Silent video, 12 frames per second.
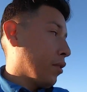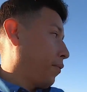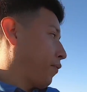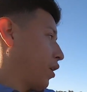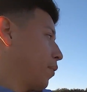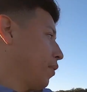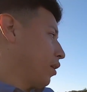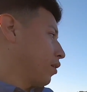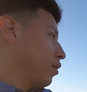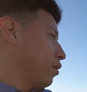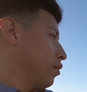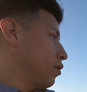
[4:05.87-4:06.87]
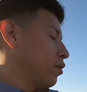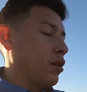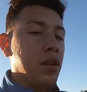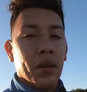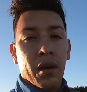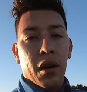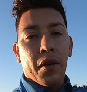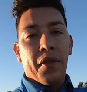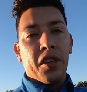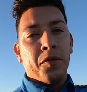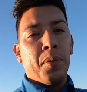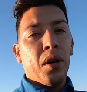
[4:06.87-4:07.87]
framing of
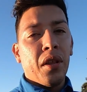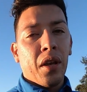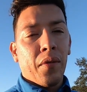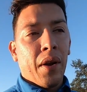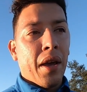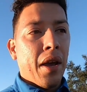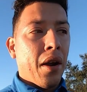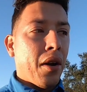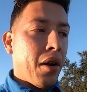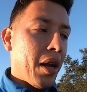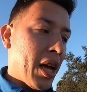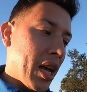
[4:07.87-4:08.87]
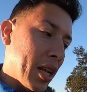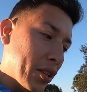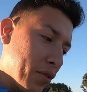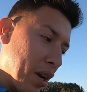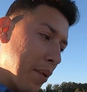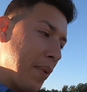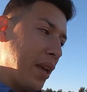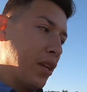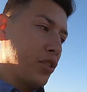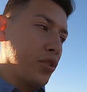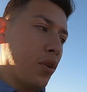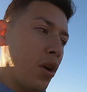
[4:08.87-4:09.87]
this building right here and try to make
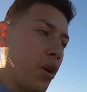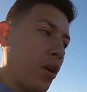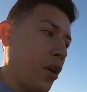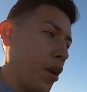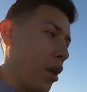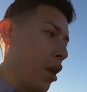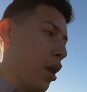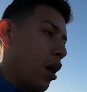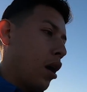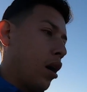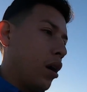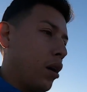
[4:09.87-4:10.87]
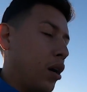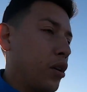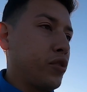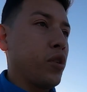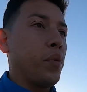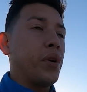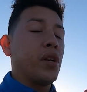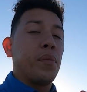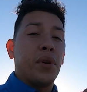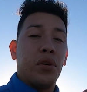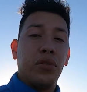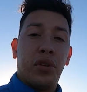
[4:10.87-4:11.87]
it stronger. Also, we're going to
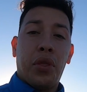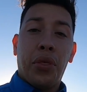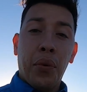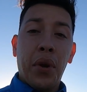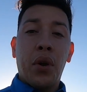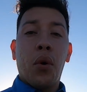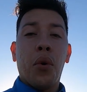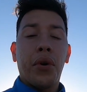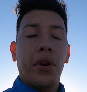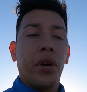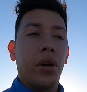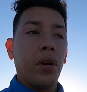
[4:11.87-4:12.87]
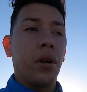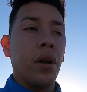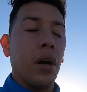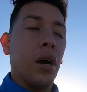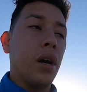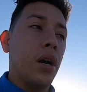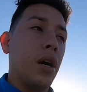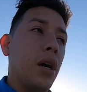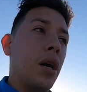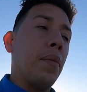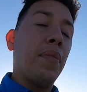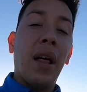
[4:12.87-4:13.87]
be using
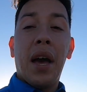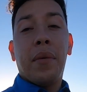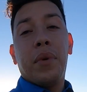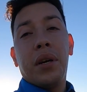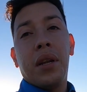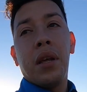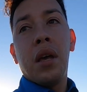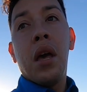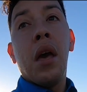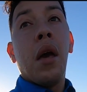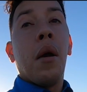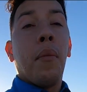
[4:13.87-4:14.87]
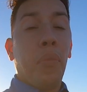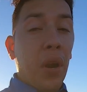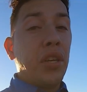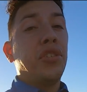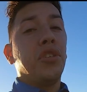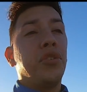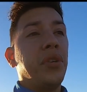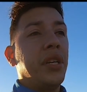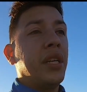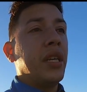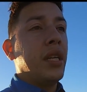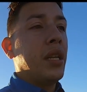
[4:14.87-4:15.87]
3/4 plywood, pressure
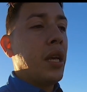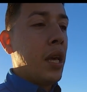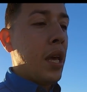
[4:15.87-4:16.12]
treated,